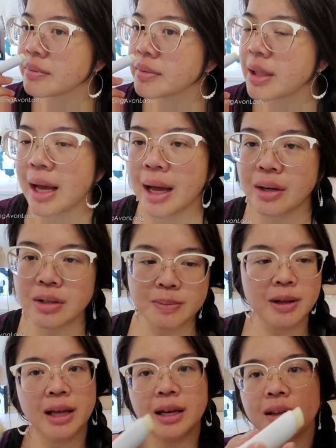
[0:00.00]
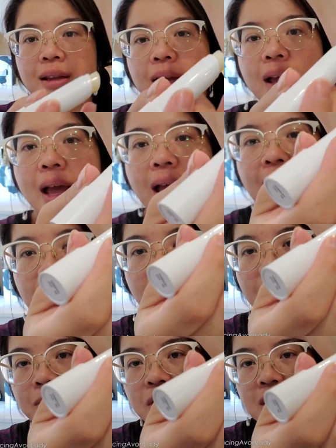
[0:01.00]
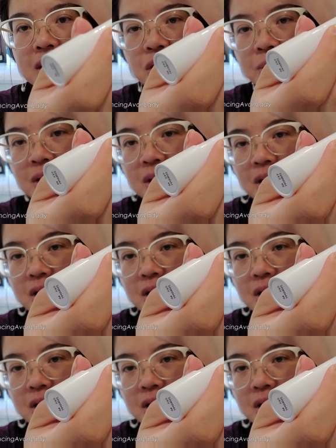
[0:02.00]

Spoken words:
Yeah, I don't smell anything. And I'm going to assume it's going to